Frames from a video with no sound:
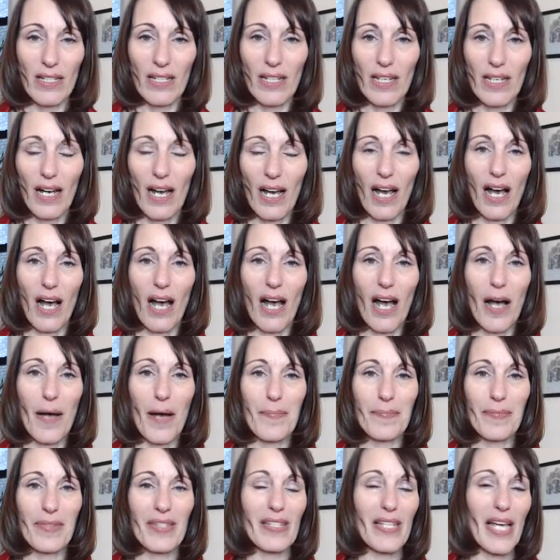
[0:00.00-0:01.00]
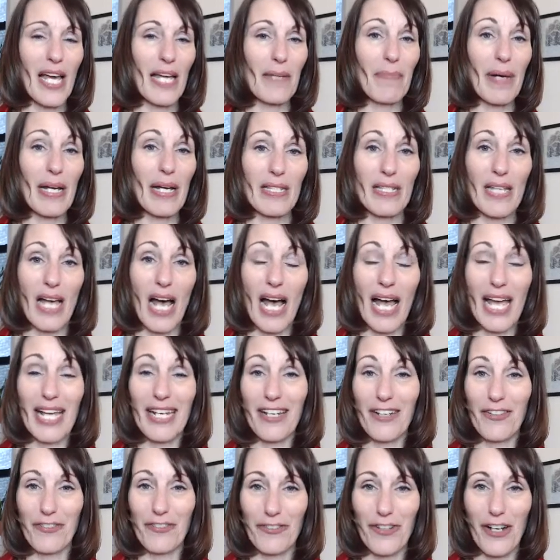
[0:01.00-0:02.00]
side by side
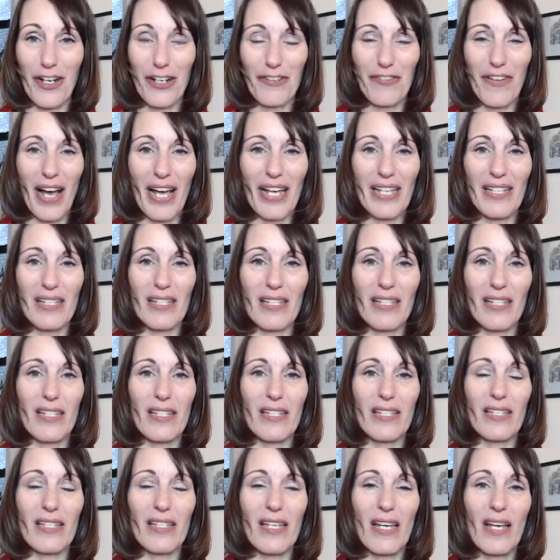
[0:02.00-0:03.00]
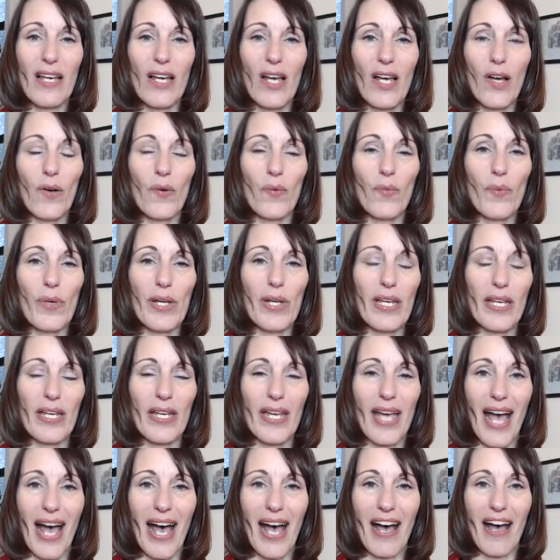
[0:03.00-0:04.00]
in front of Isis. We
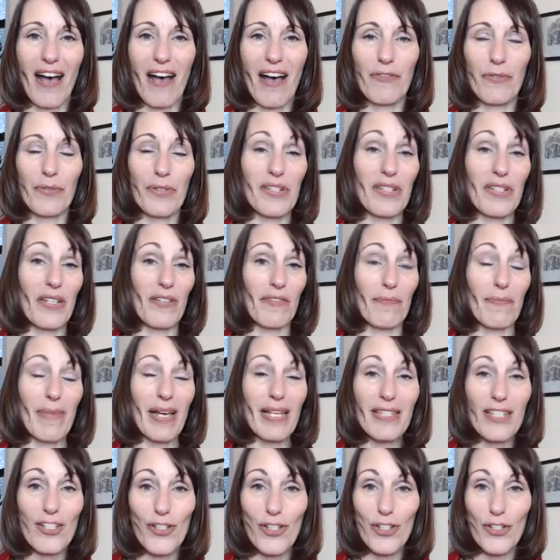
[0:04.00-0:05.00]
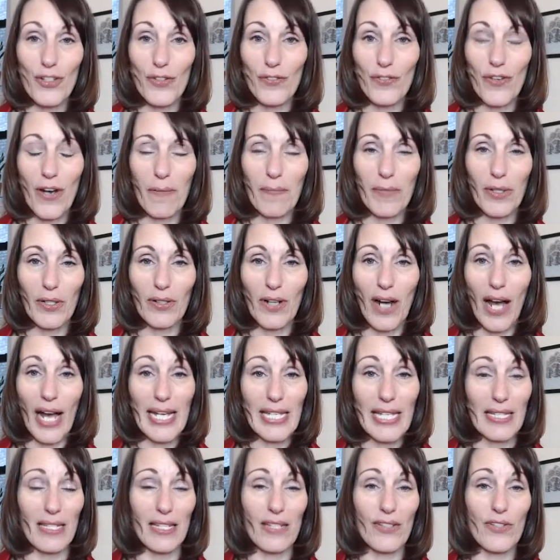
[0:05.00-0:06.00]
have received messages from
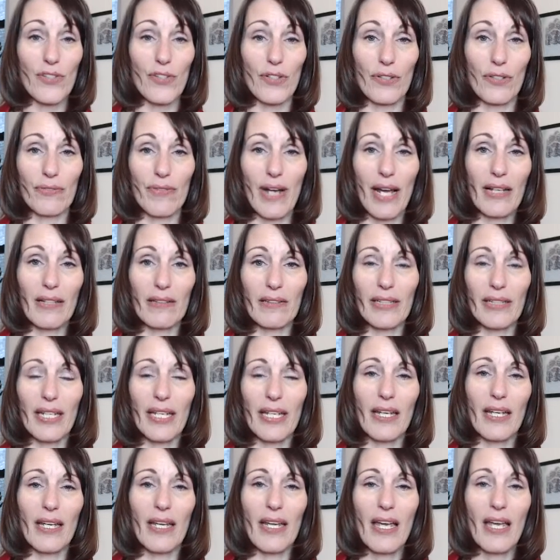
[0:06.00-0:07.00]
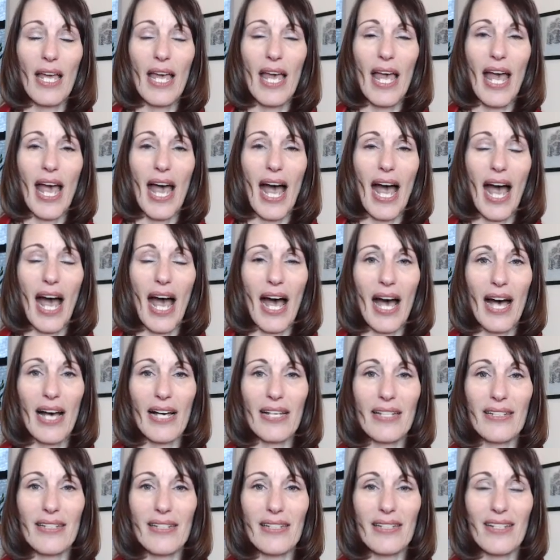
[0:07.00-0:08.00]
Isis directly.
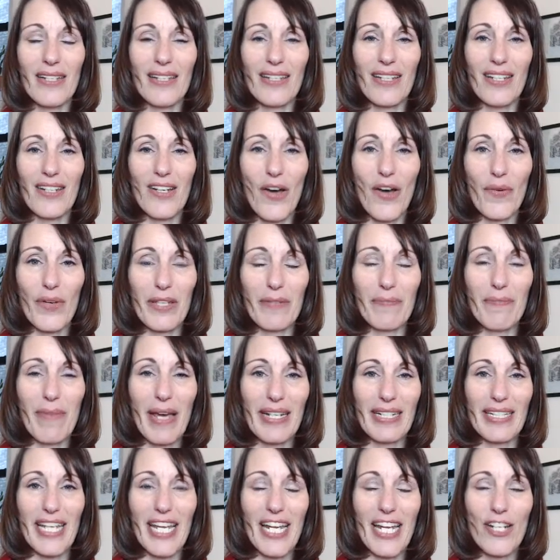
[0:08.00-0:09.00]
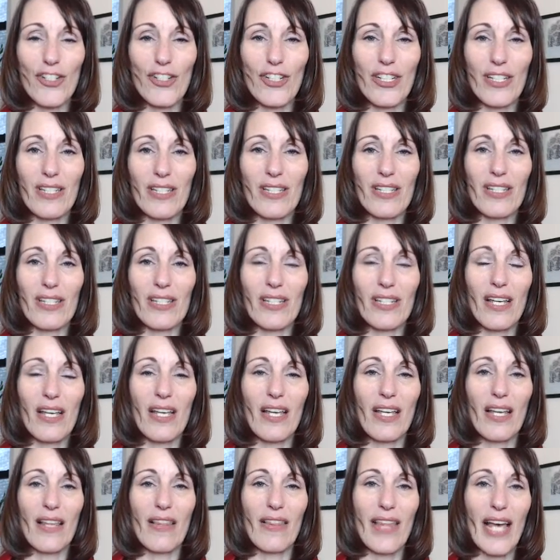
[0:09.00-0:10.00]
And, in meditations,
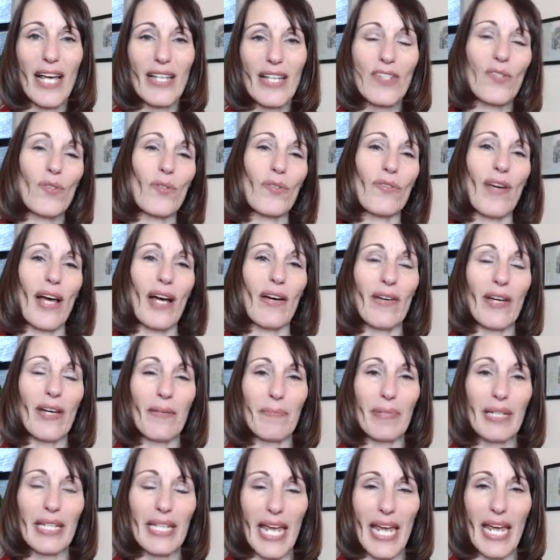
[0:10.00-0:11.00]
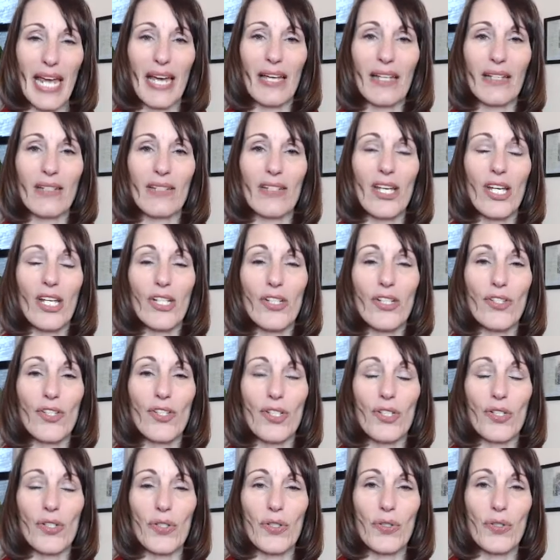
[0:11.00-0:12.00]
that's sort of how I began
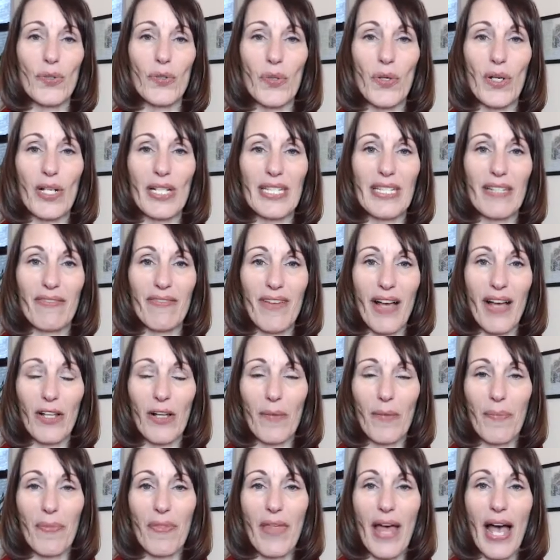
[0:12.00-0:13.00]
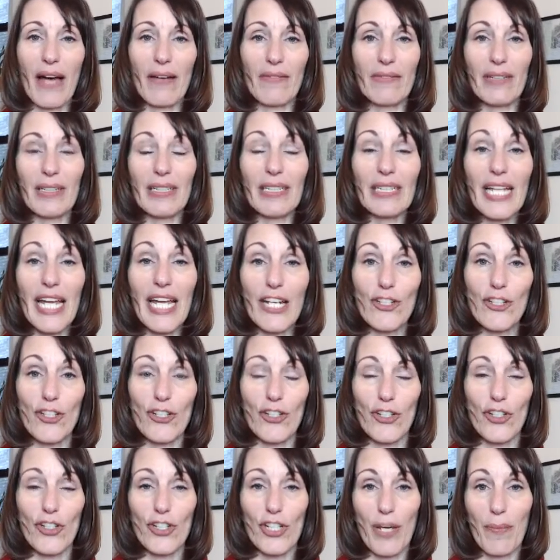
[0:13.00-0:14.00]
to develop that
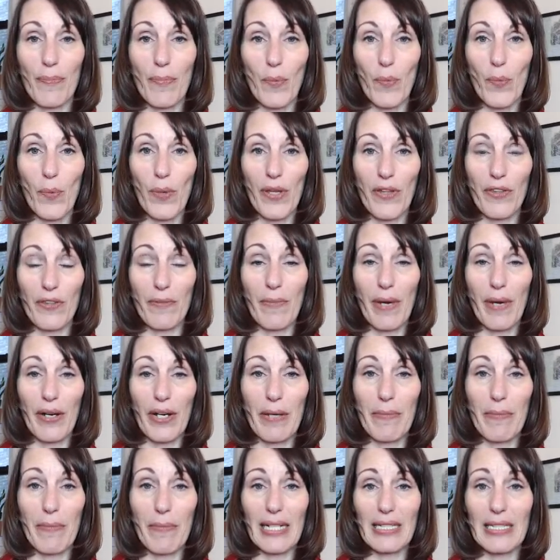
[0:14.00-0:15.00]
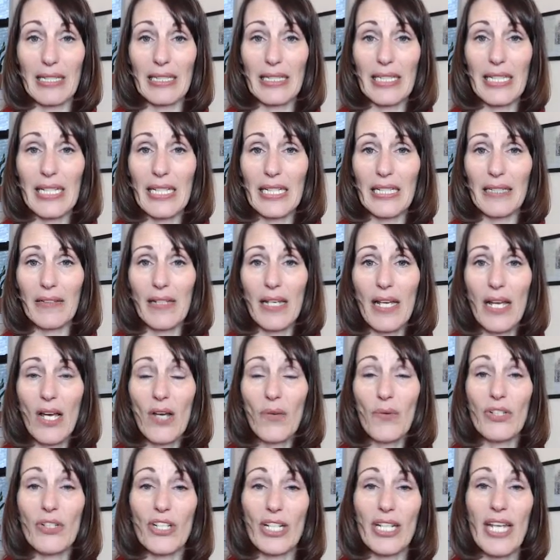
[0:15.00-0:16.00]
relationship with Mary Magdalene,
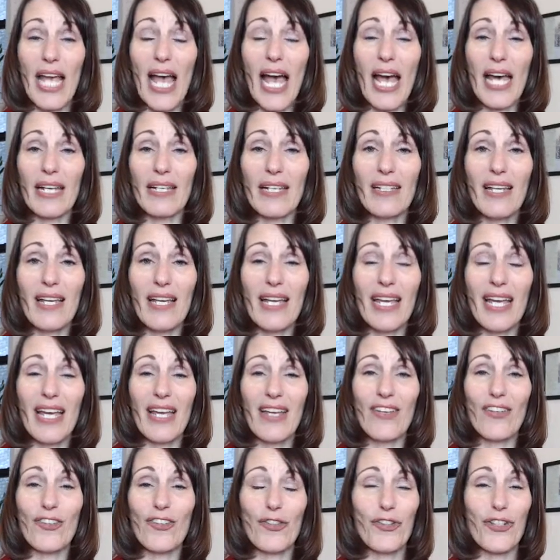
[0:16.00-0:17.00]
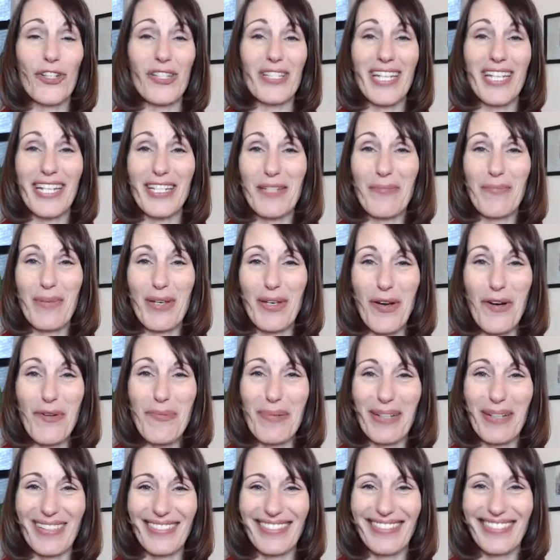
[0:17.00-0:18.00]
which again, you just get to be
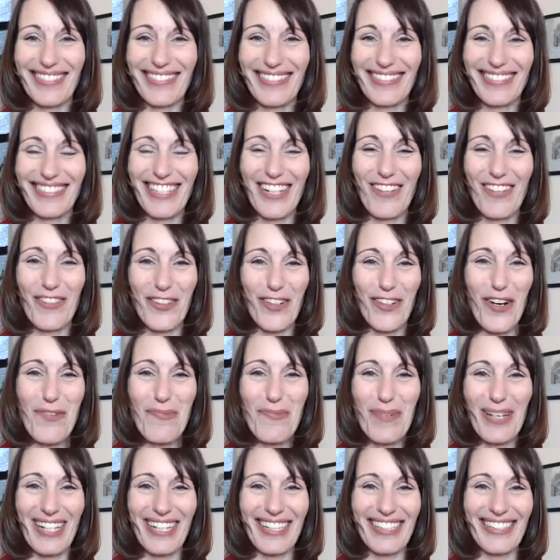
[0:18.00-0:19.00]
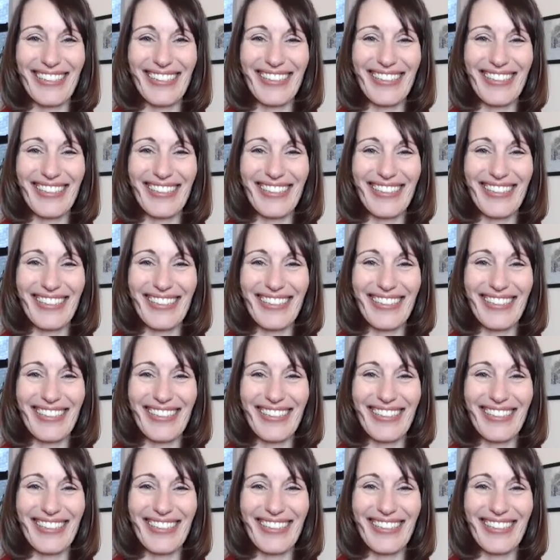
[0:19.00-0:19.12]
open. If you're open,